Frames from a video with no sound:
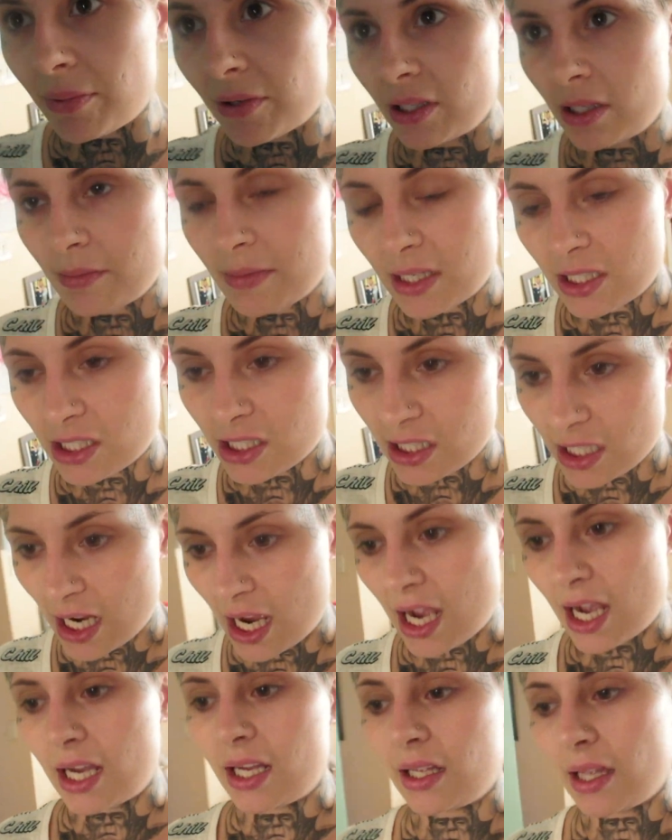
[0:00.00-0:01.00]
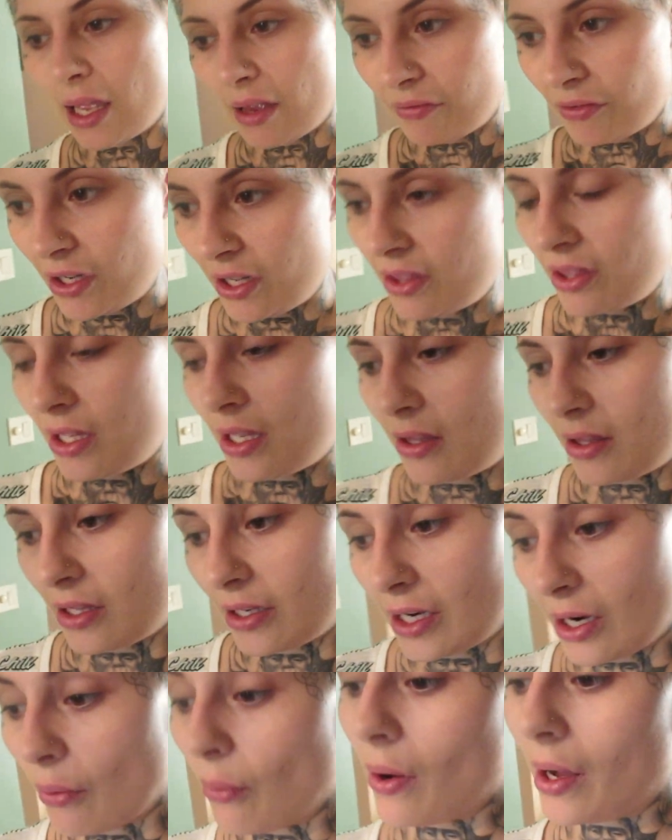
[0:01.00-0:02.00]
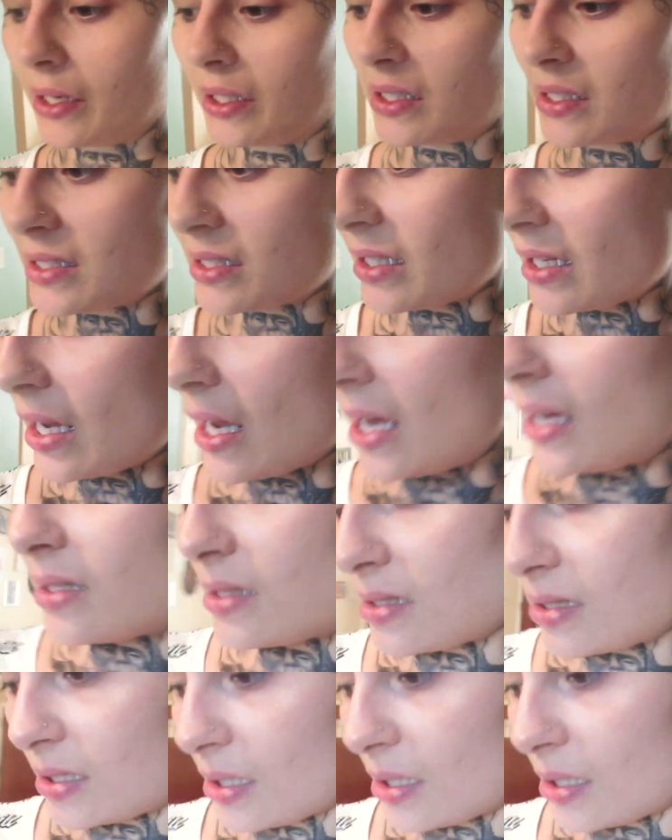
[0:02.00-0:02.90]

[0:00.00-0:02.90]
I pretty much got everything that I wanted to get.